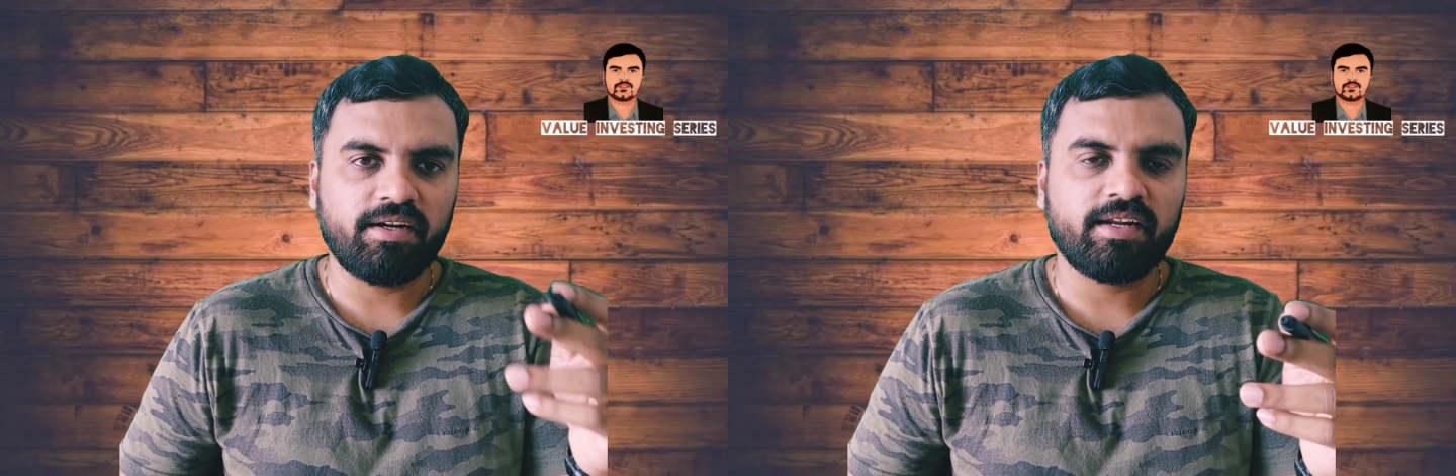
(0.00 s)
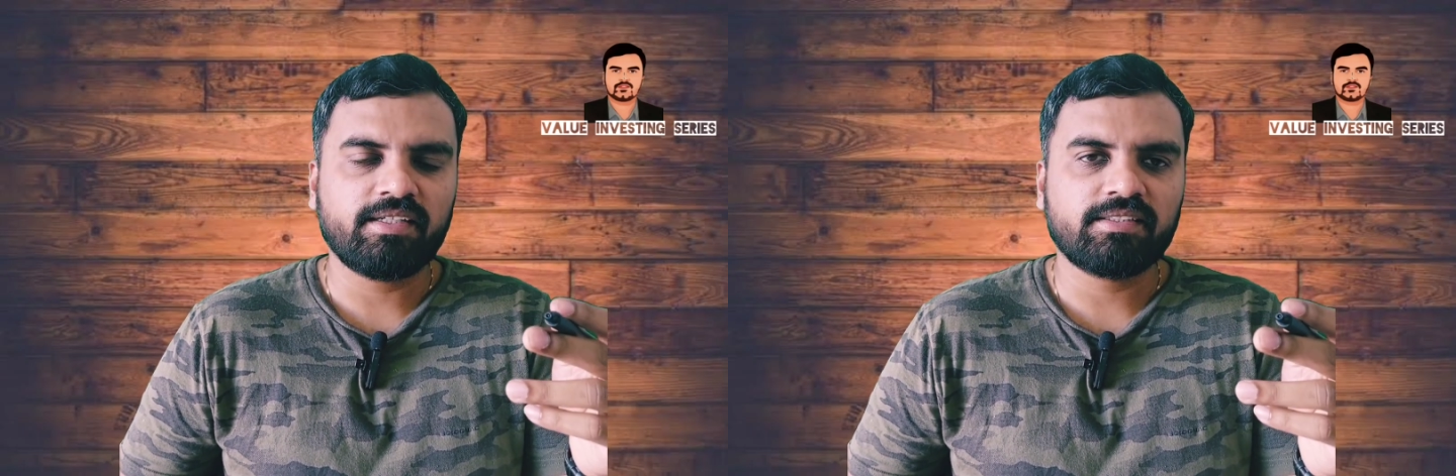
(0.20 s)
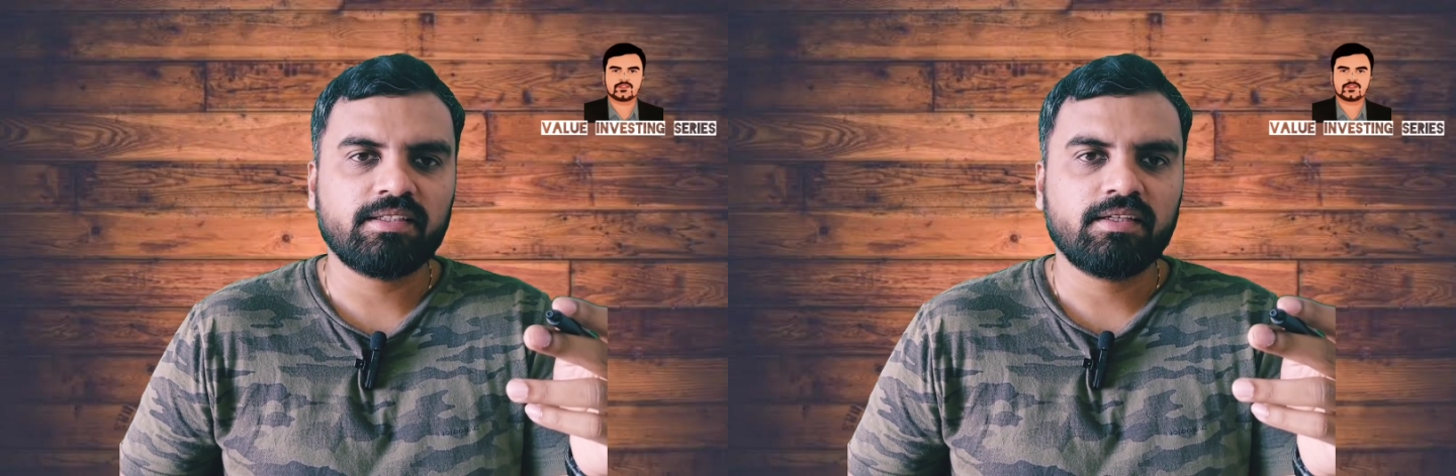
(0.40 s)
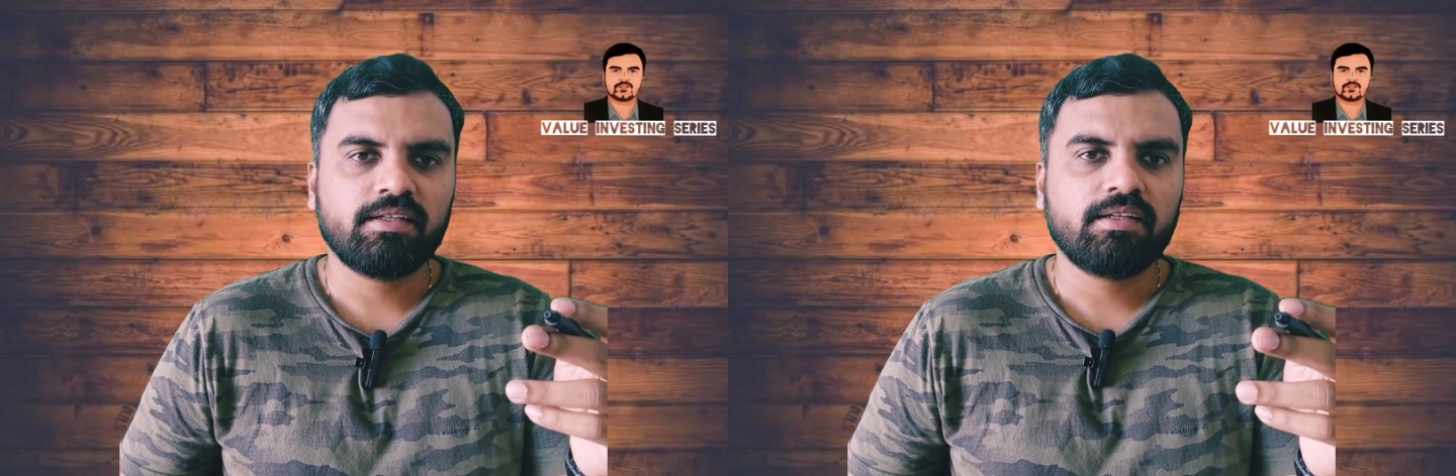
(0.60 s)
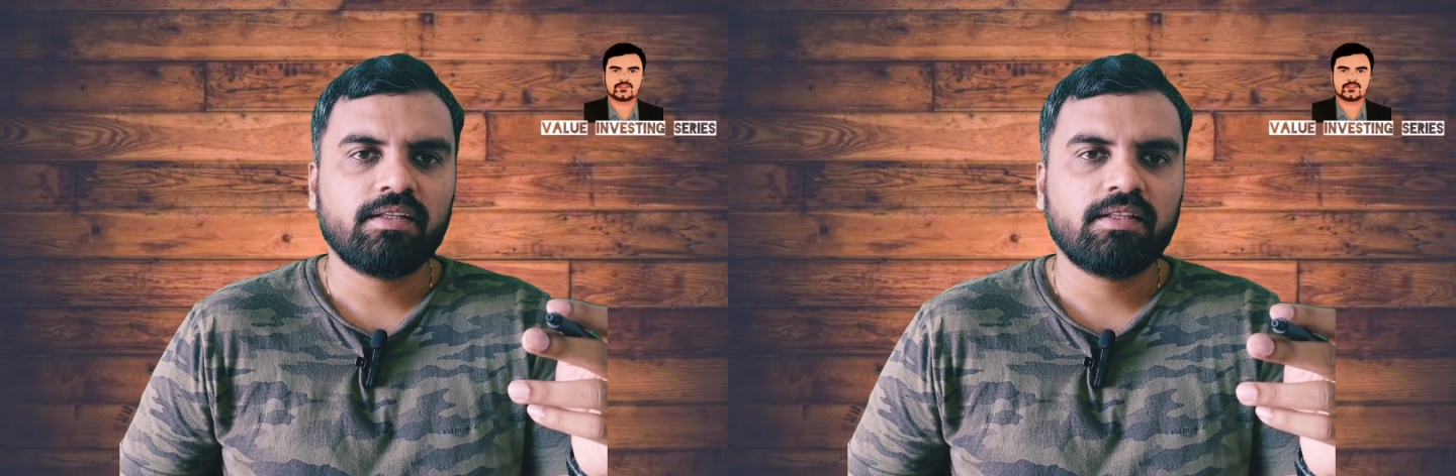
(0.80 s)
In REITs,
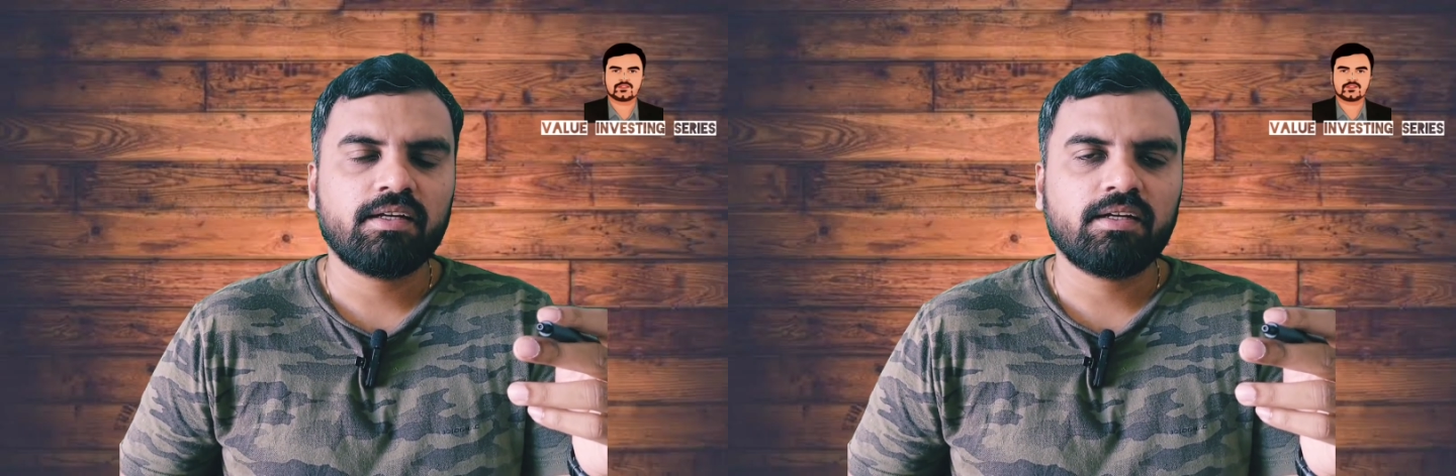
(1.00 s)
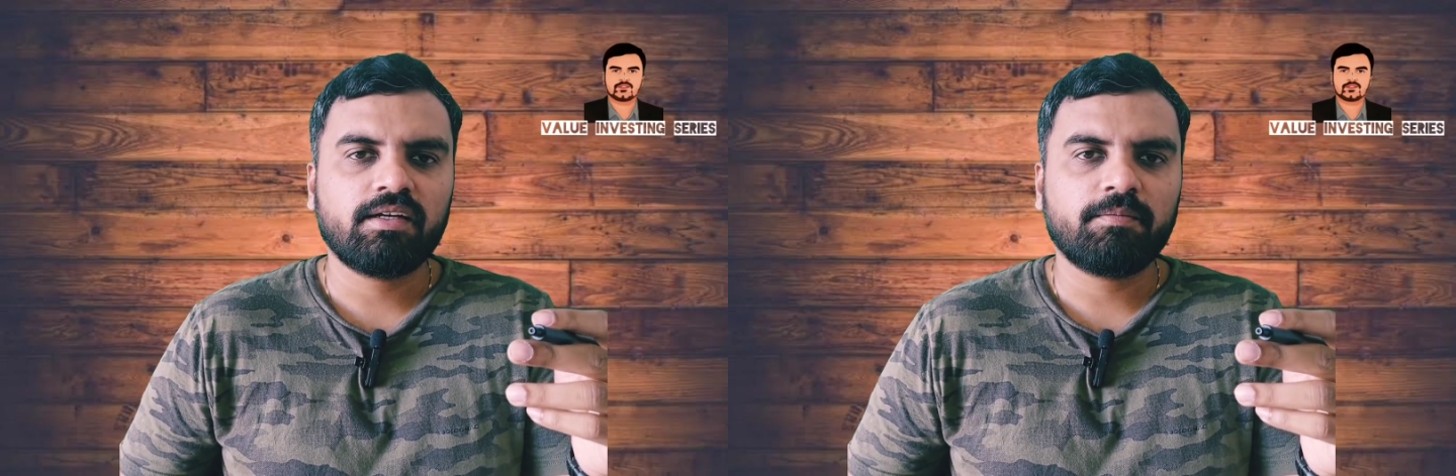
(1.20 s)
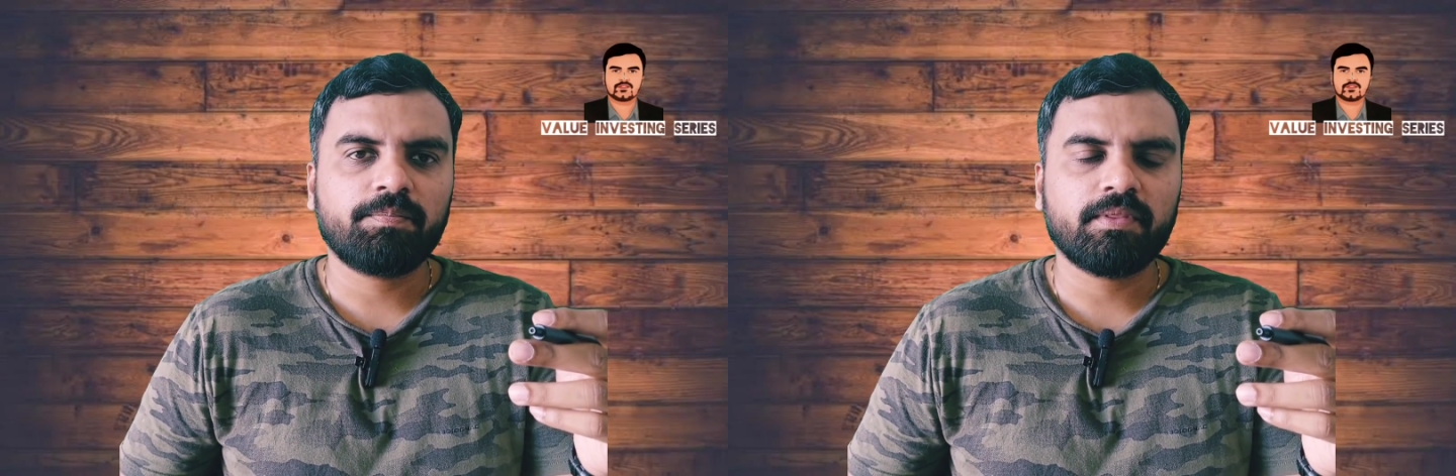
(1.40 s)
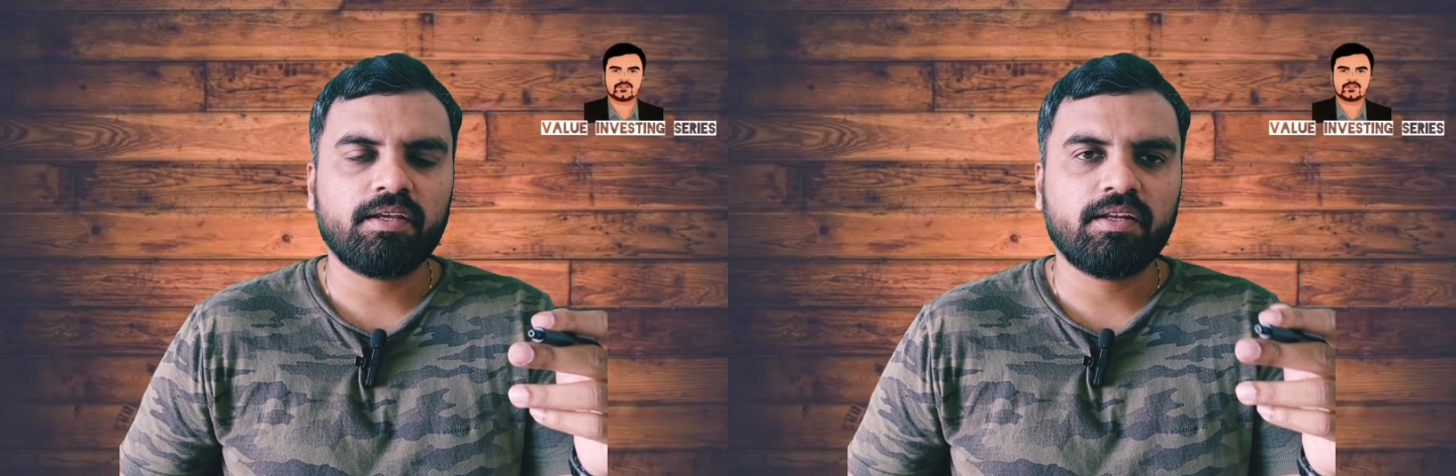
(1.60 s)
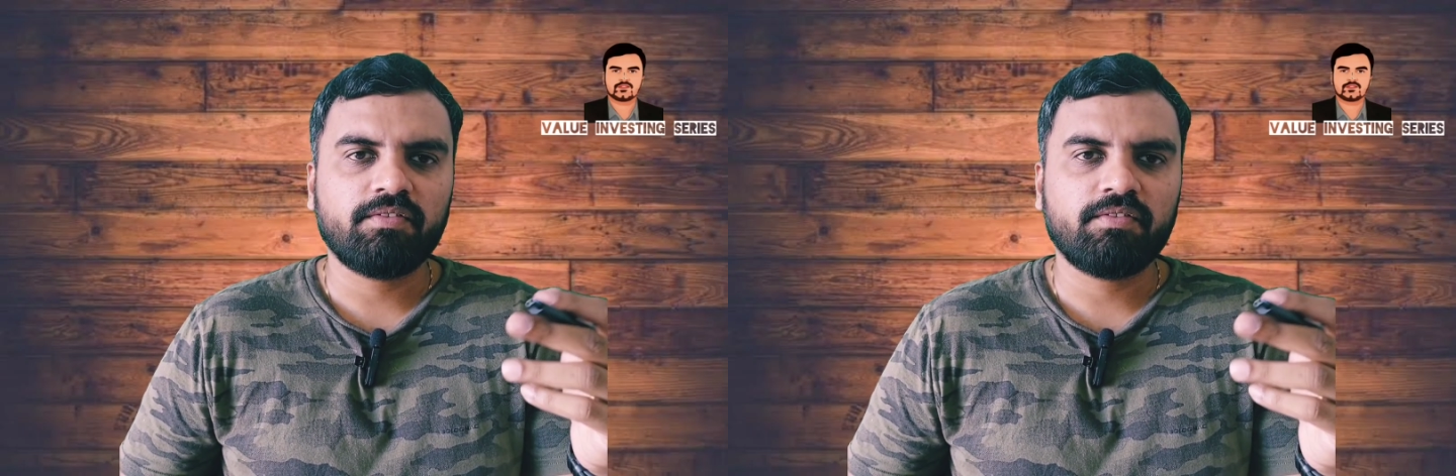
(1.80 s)
the